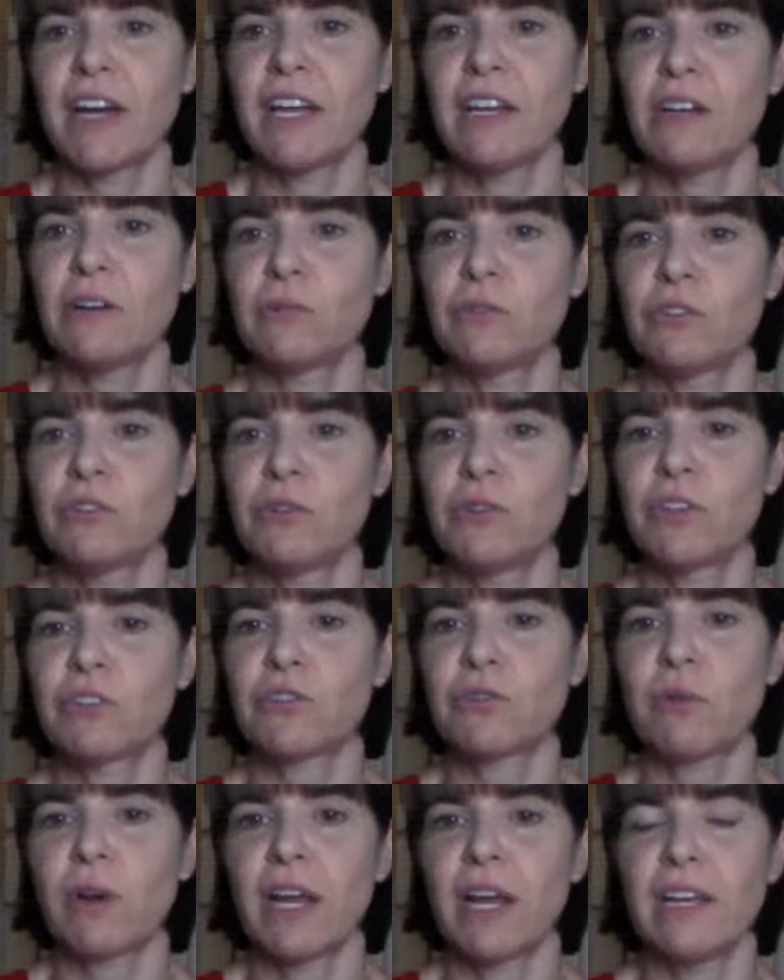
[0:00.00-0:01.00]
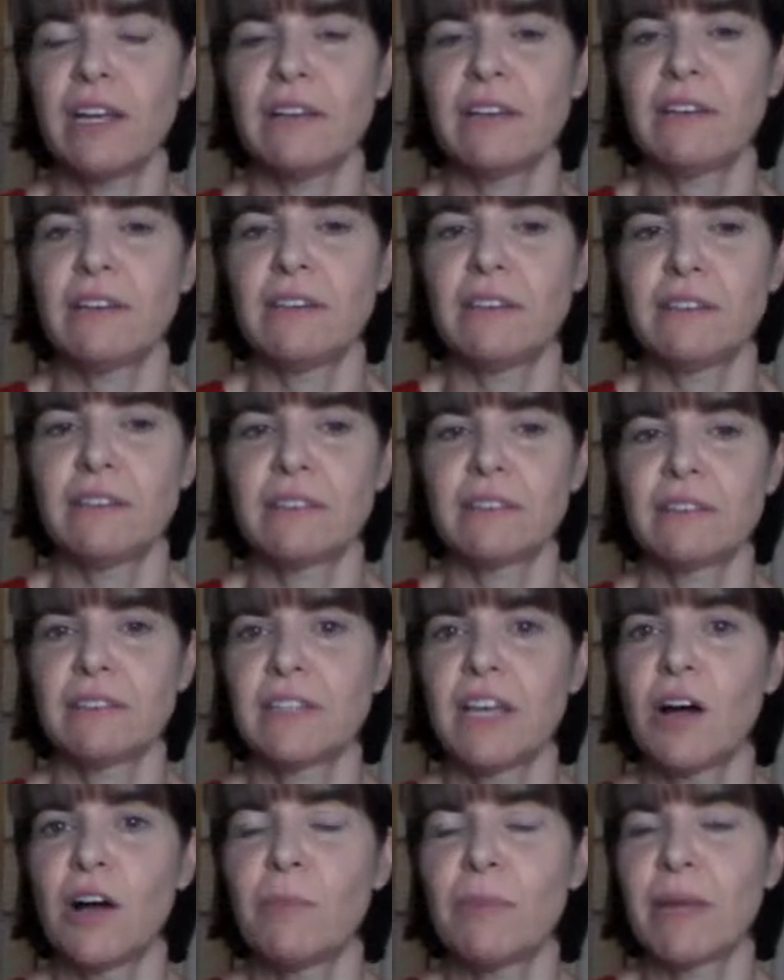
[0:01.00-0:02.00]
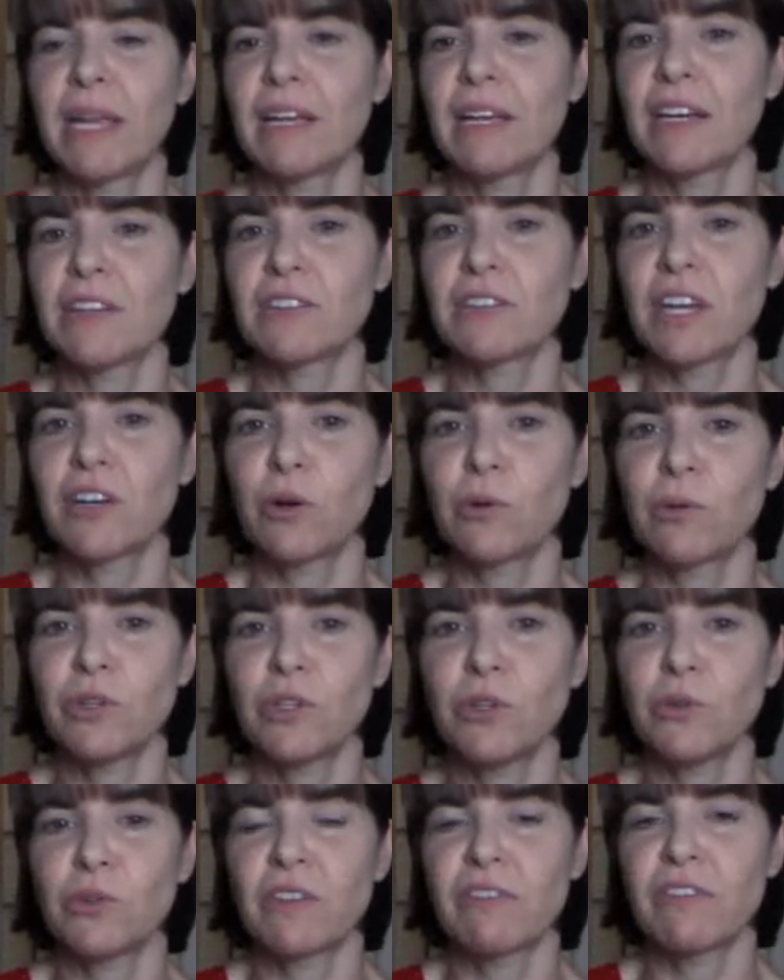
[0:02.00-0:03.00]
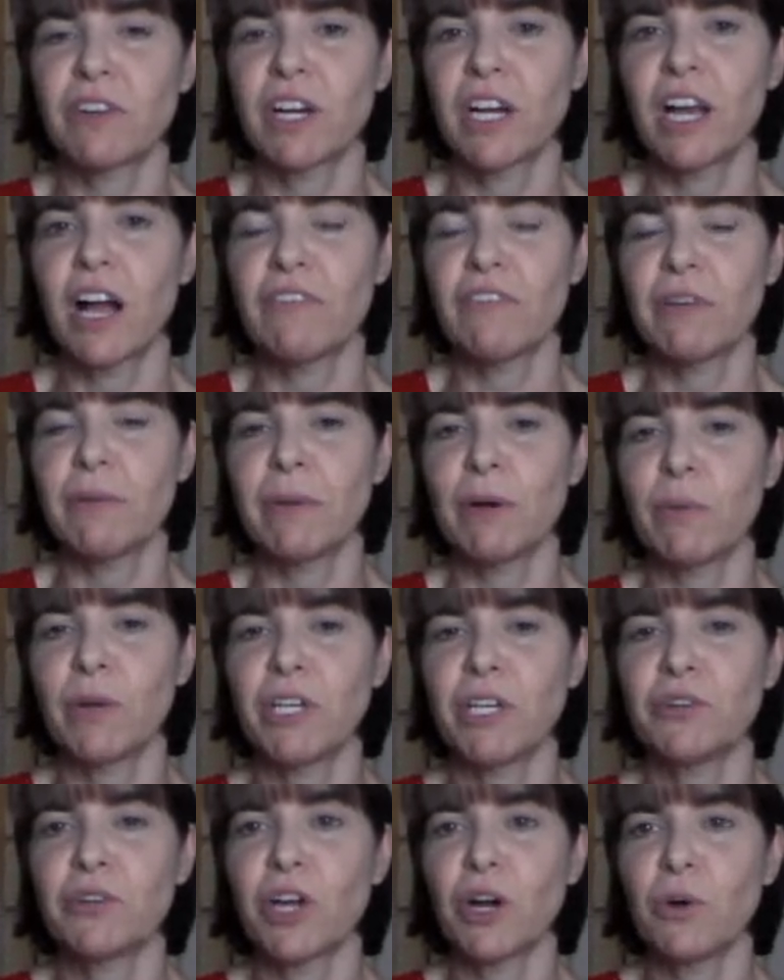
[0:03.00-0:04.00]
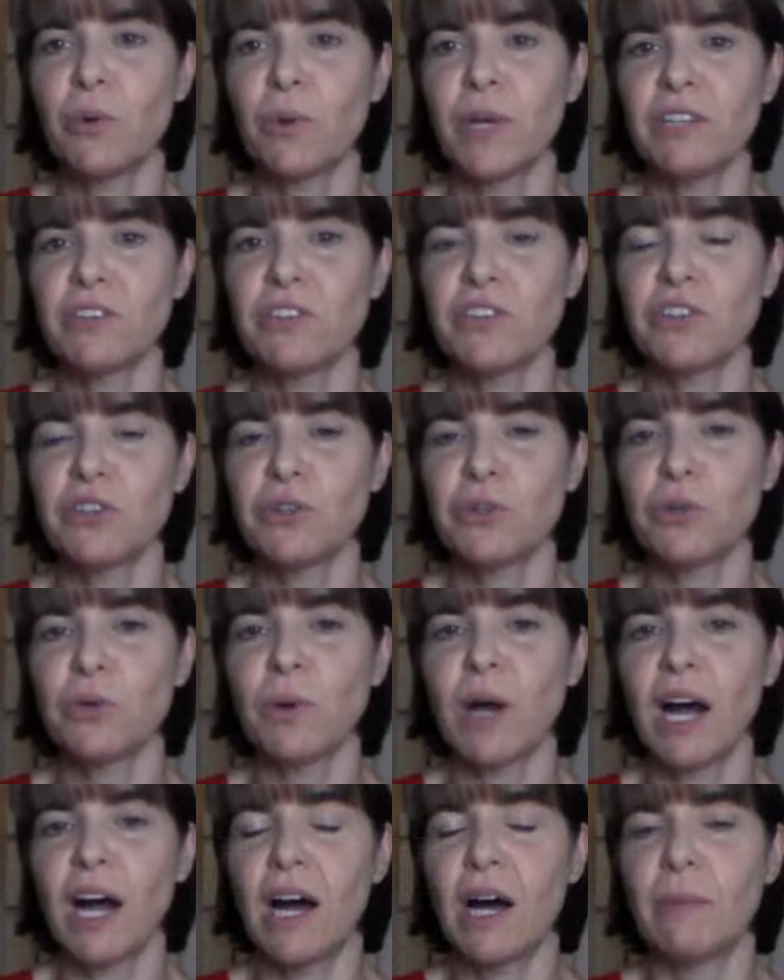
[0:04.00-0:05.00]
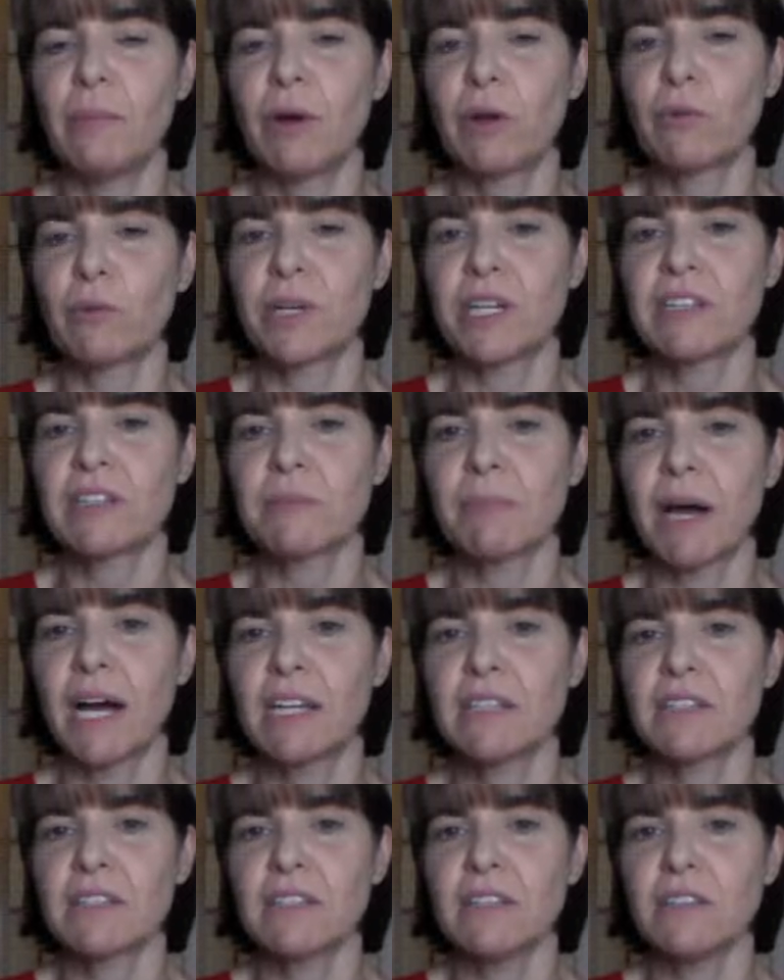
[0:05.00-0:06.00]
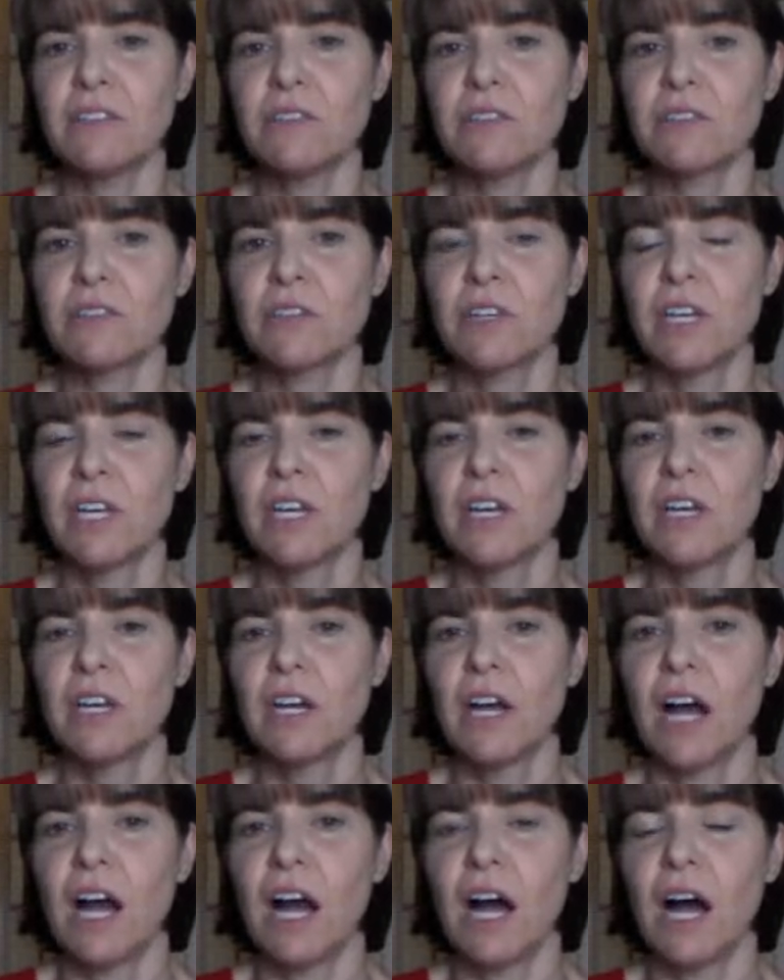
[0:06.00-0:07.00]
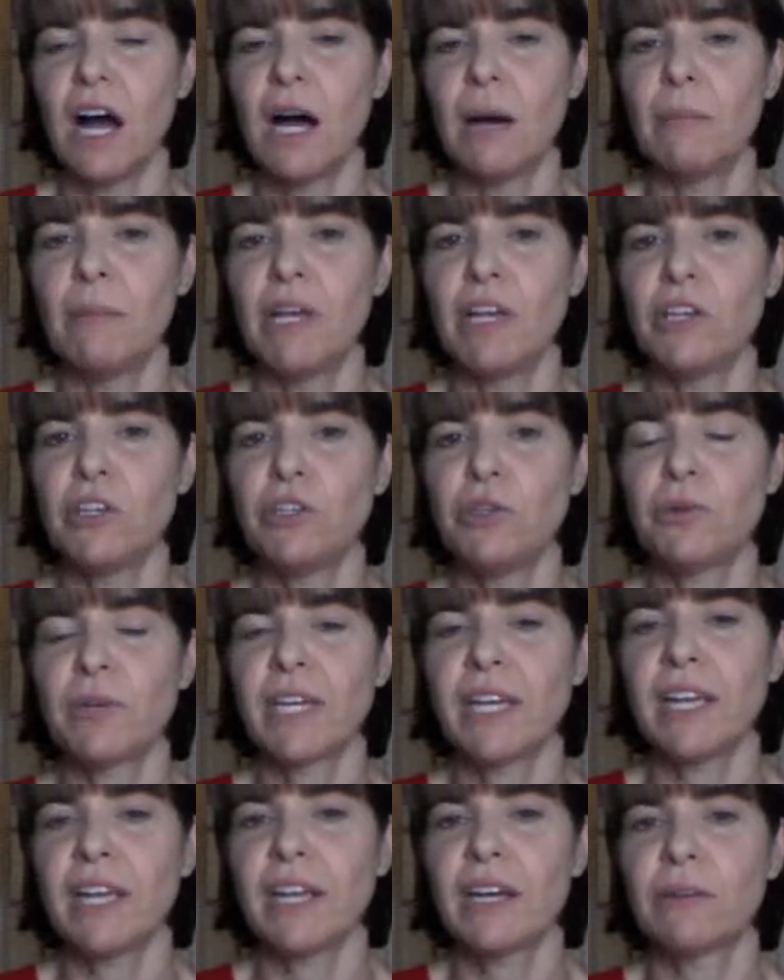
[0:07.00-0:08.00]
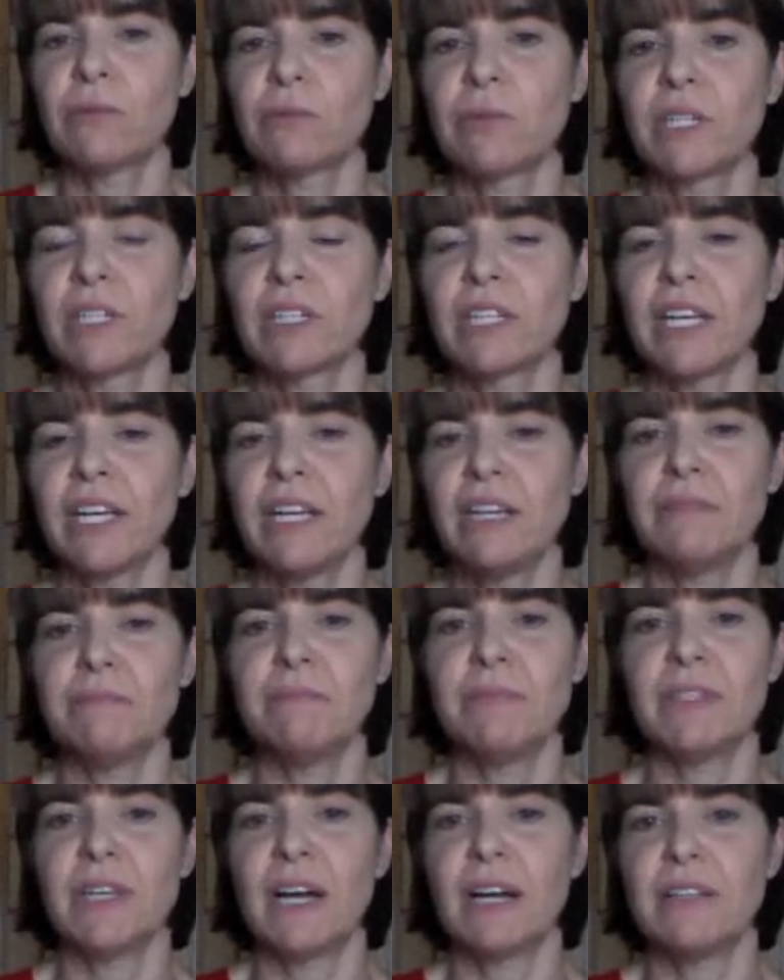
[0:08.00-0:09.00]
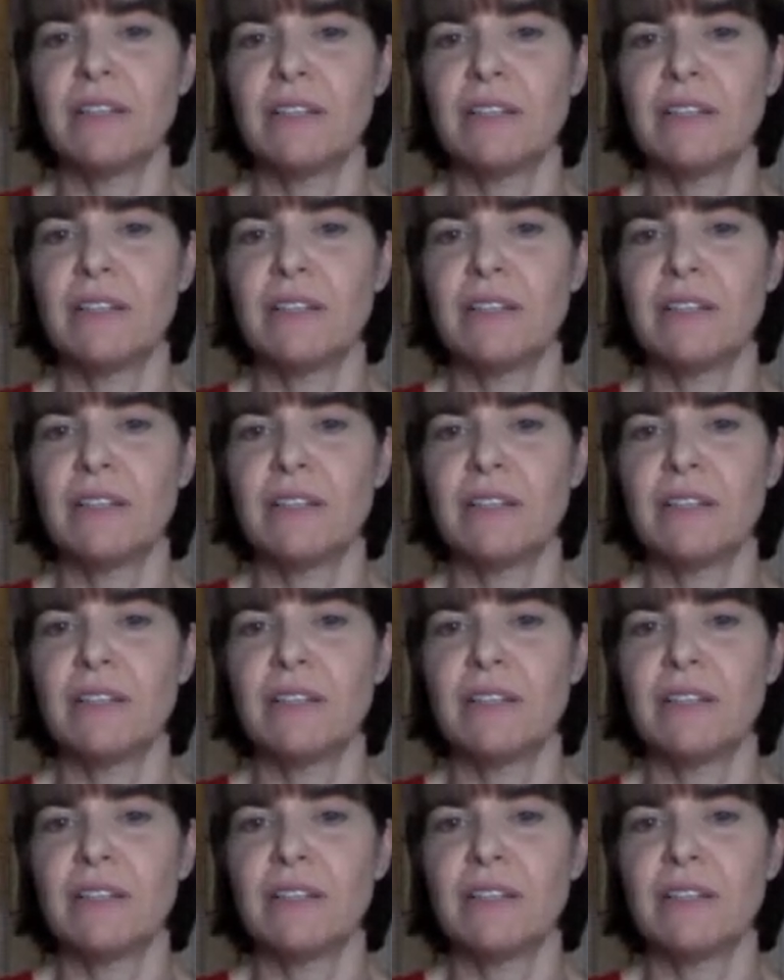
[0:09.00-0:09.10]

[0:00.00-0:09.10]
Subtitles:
if I don't do this right, tell me, because I don't use it very often. But when you go into responses, you can't really,